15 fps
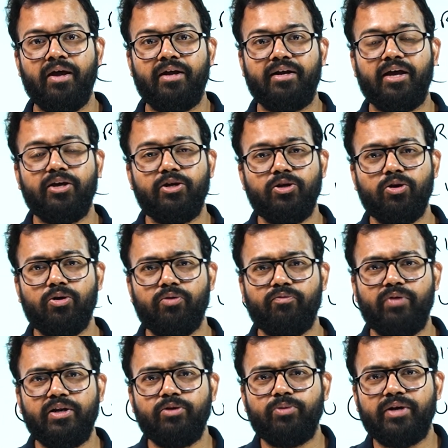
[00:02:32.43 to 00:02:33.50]
Now, you know,
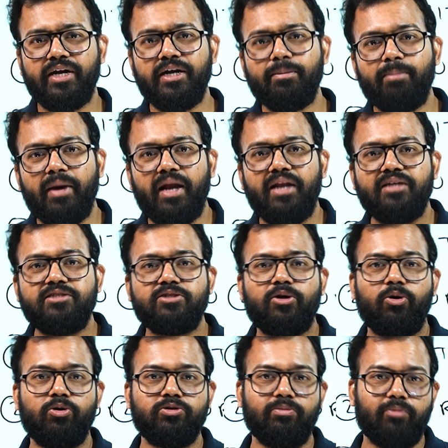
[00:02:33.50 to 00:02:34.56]
when you read balance
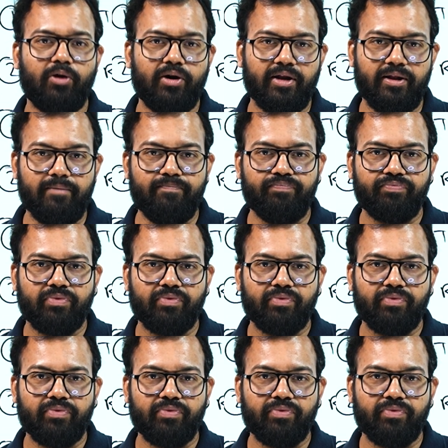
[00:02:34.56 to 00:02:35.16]
growth model,